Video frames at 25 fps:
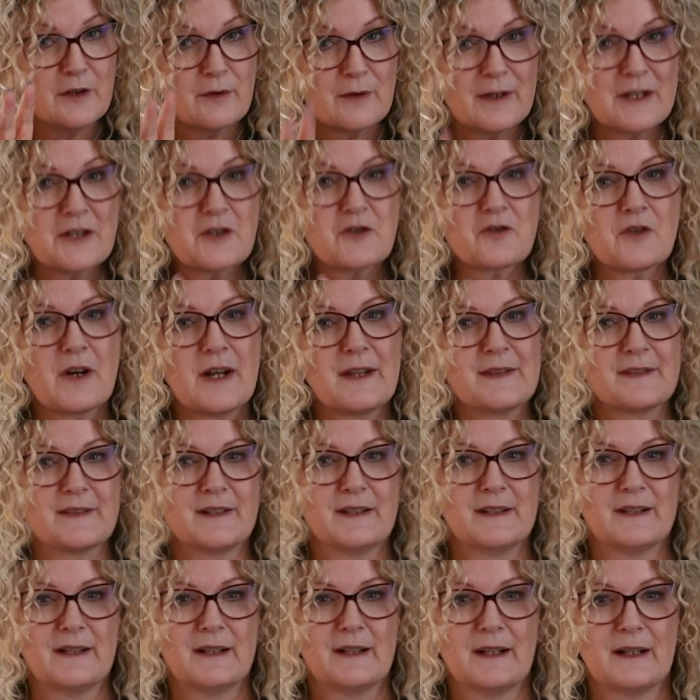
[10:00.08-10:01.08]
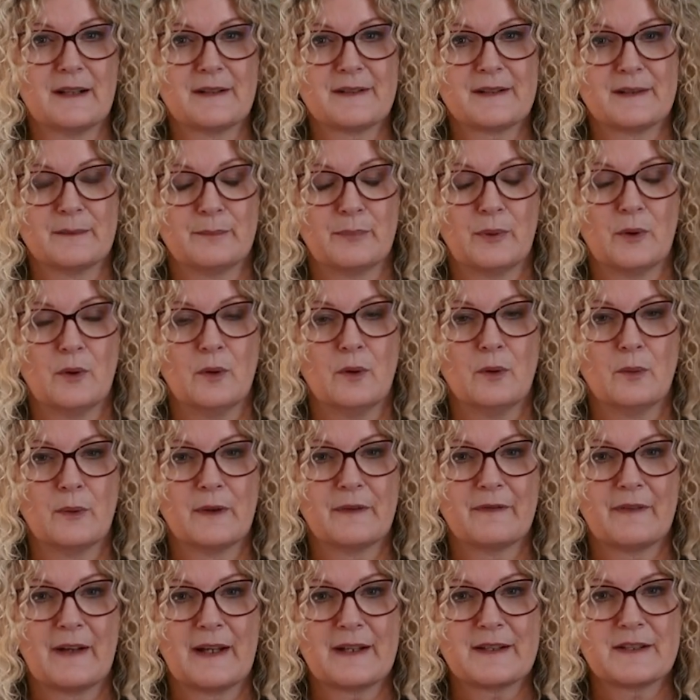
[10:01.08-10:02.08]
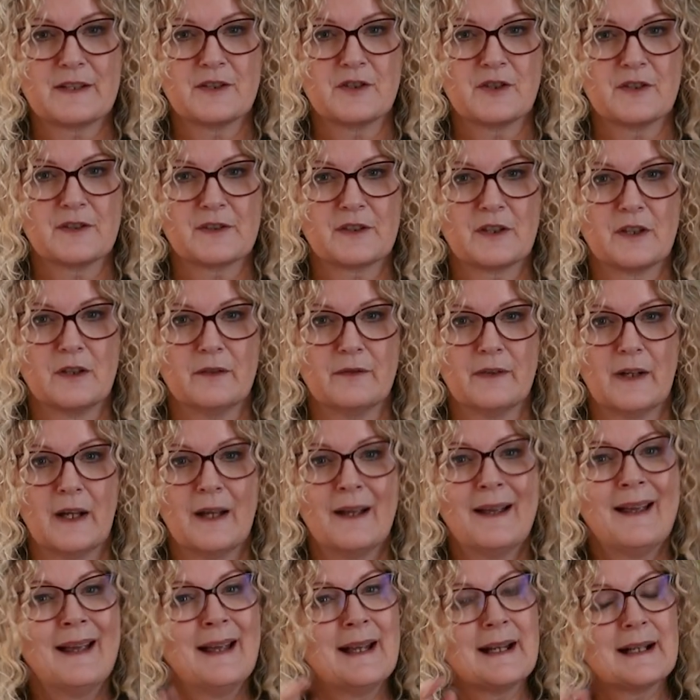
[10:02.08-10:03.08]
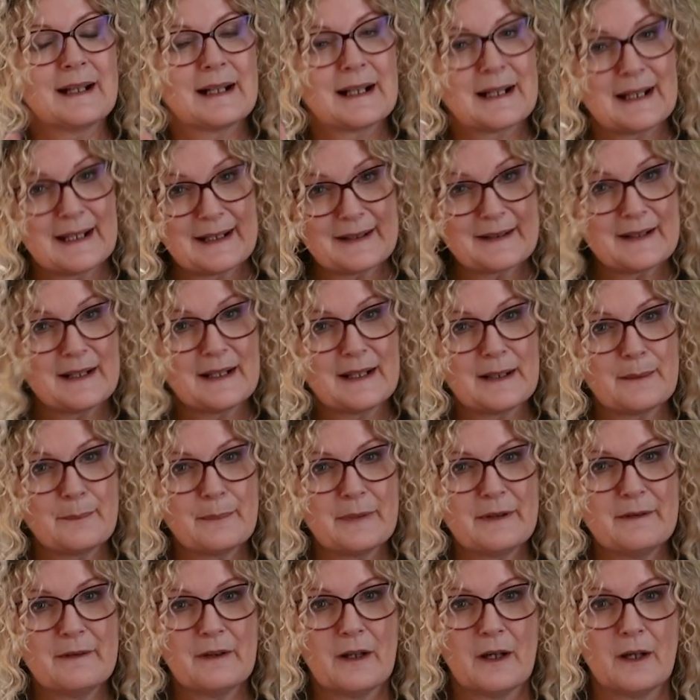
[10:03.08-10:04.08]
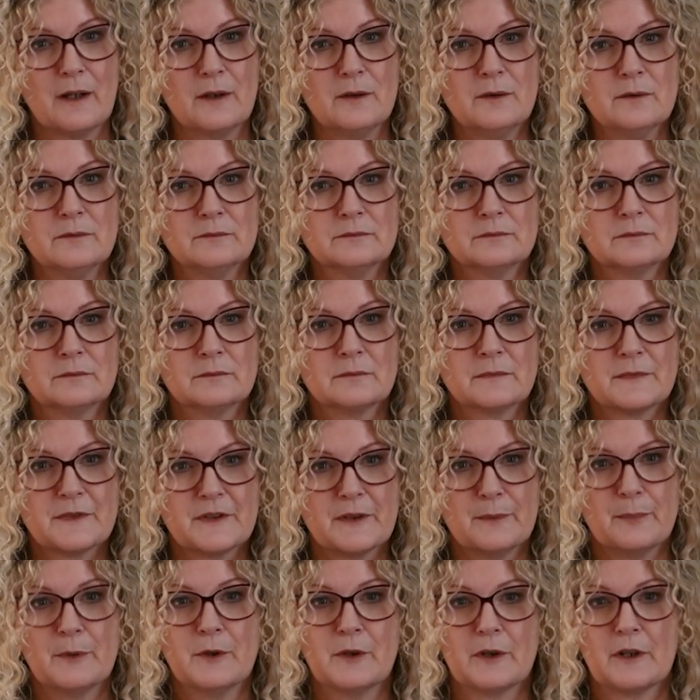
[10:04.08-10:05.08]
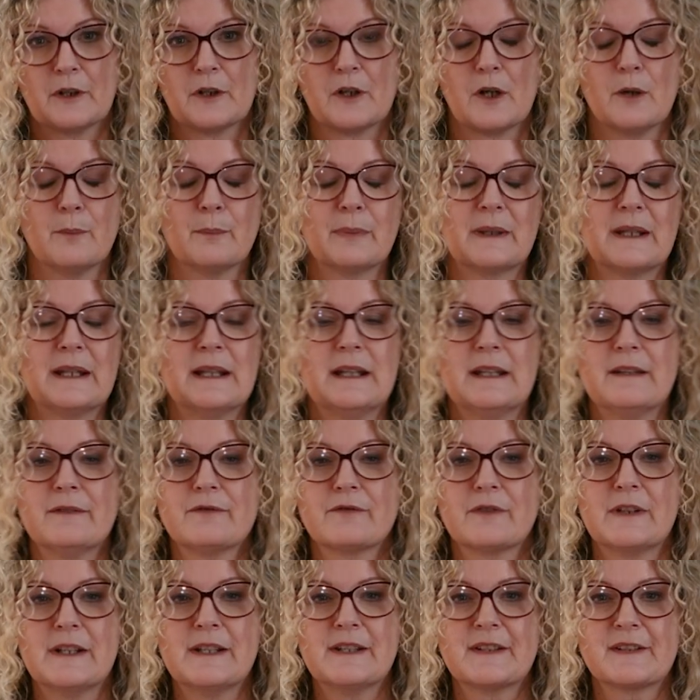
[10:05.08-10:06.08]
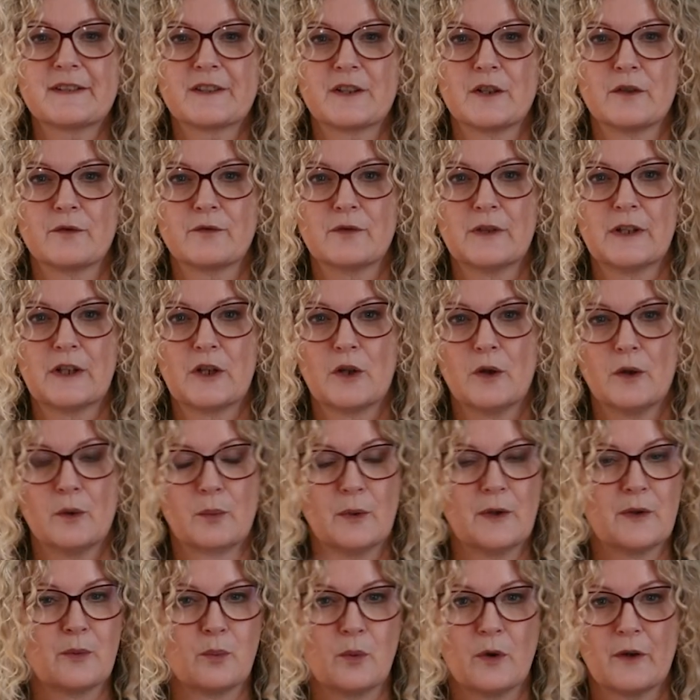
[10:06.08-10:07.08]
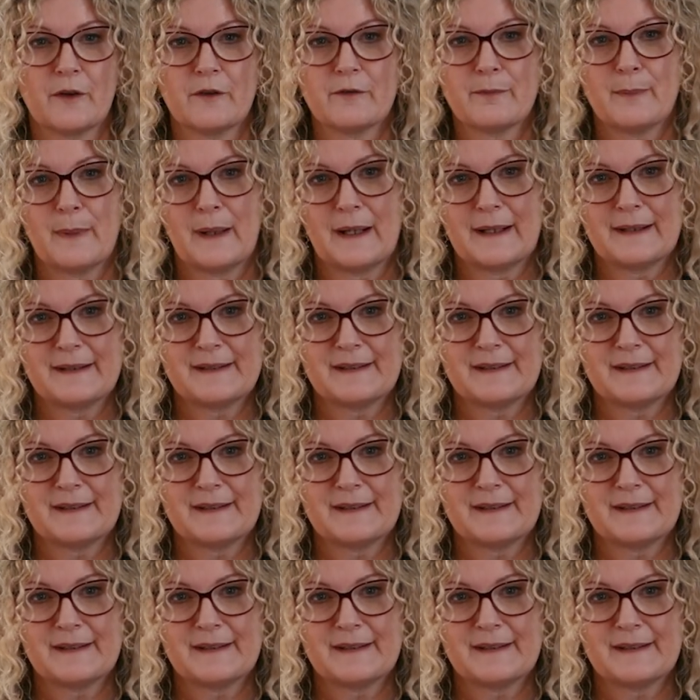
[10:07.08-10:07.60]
you're interested in our support with Vantage's cover, click the link below to book a completely free discovery call with one of my